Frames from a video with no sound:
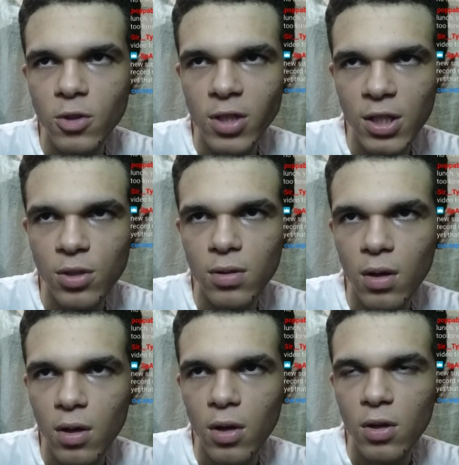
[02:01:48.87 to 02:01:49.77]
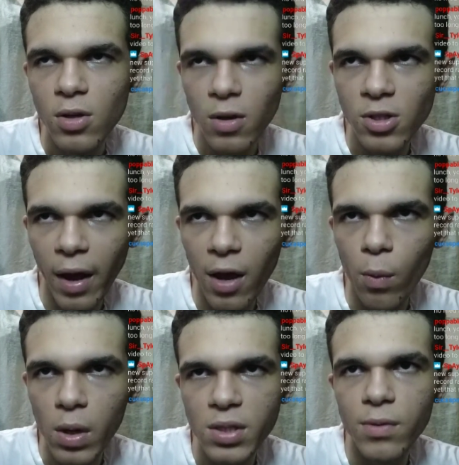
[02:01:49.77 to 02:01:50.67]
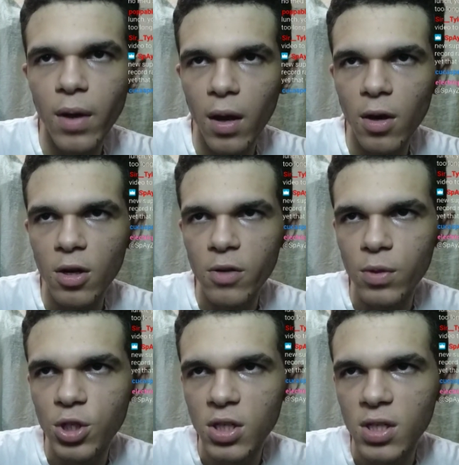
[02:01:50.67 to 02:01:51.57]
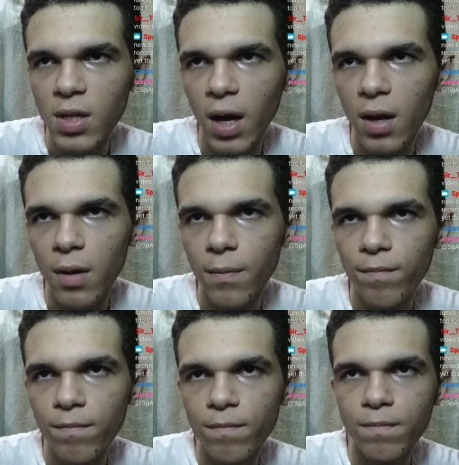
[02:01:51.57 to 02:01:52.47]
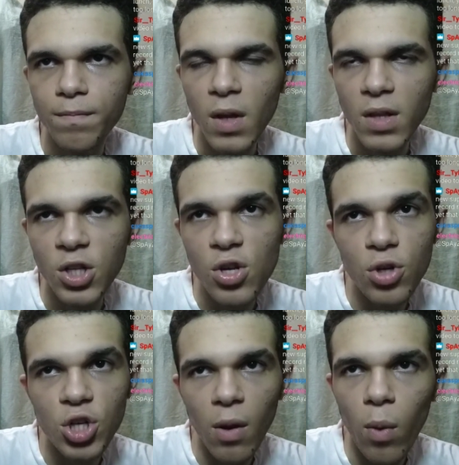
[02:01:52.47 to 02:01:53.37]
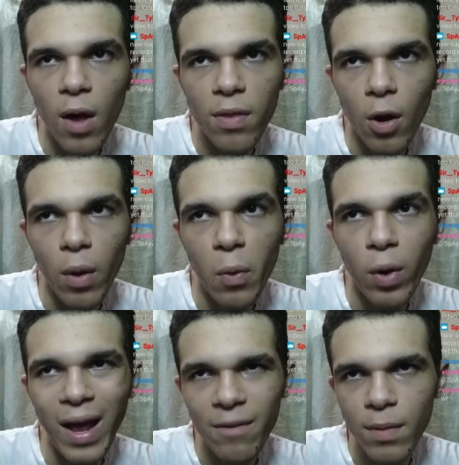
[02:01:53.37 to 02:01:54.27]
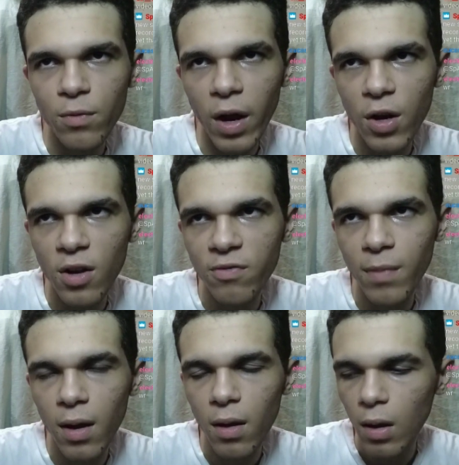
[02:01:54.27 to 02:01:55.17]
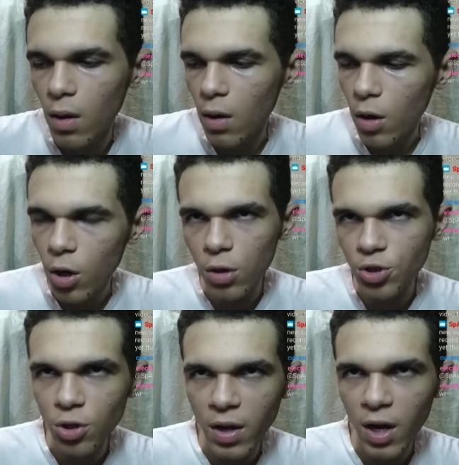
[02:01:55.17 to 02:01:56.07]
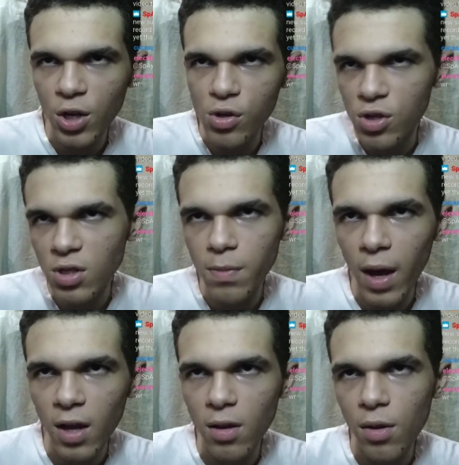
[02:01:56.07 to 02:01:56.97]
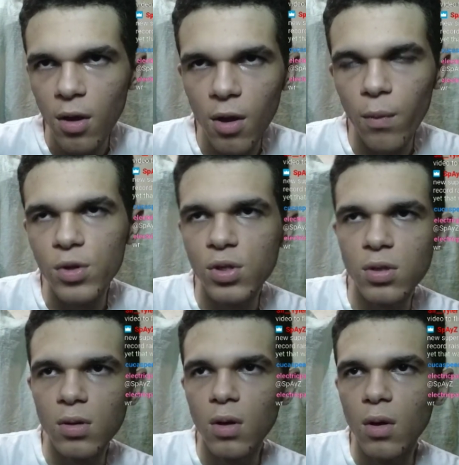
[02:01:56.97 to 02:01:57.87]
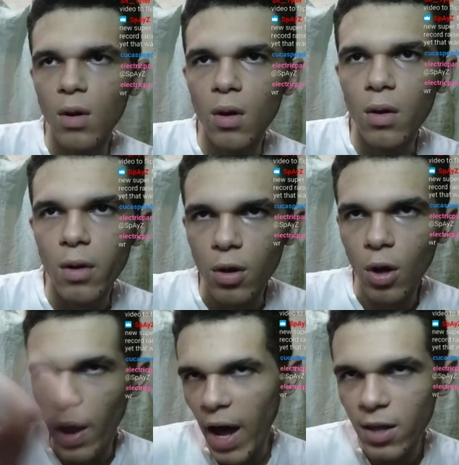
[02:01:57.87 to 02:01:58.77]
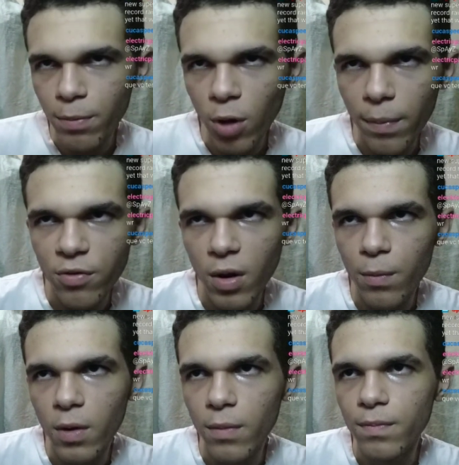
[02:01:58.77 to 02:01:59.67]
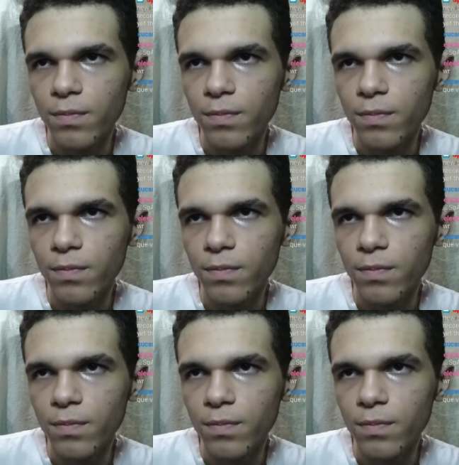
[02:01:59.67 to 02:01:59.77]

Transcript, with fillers: That's Say it was a record. It was just tied. The 2J1 though, it would have been record if my console that I used back in the day was, you know, had proper frame rate.